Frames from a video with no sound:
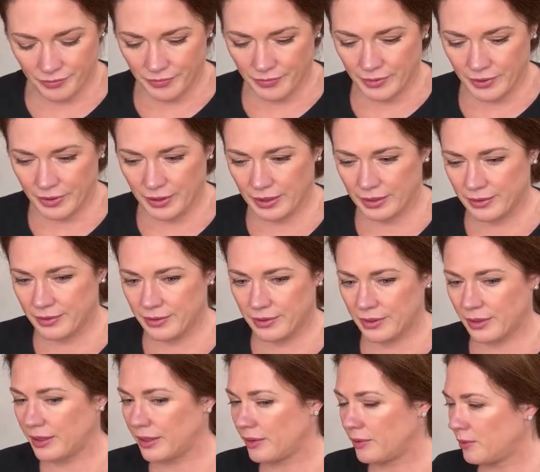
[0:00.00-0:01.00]
Let's
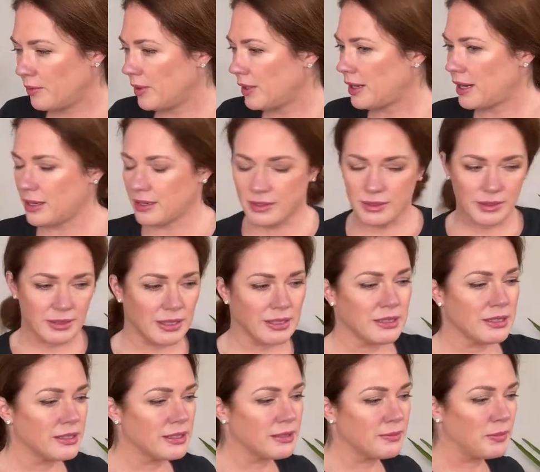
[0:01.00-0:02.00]
see, what else?
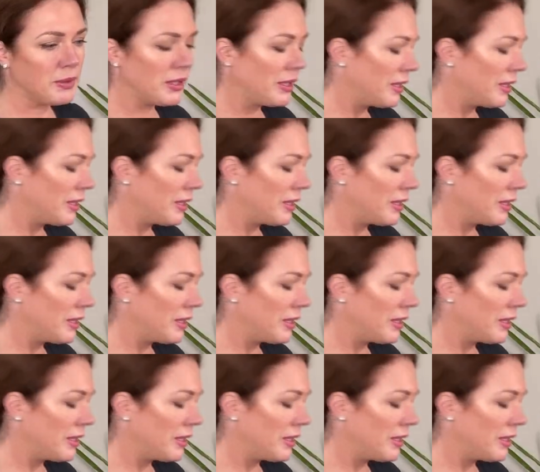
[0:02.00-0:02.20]
Let's put